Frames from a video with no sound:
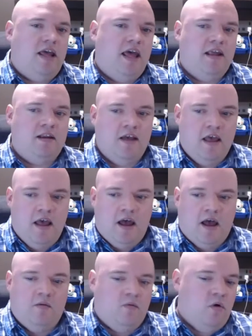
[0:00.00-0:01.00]
And
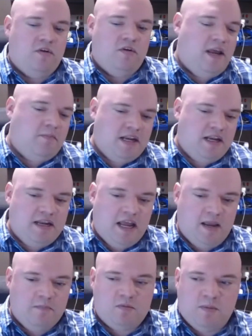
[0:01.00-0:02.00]
I won't name any
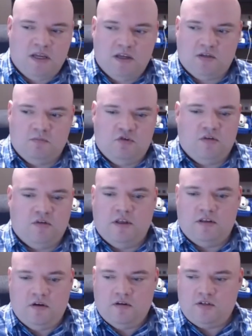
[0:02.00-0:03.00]
names because I'm sure
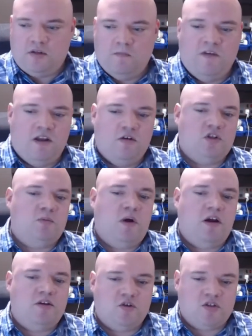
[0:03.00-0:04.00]
that there are some vendor
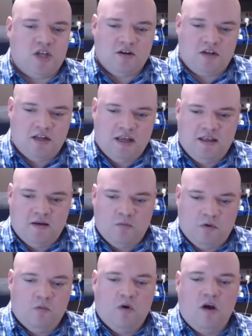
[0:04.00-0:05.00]
sponsors here today that
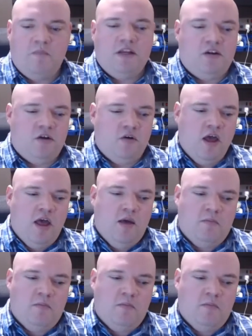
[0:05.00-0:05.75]
wouldn't want me to,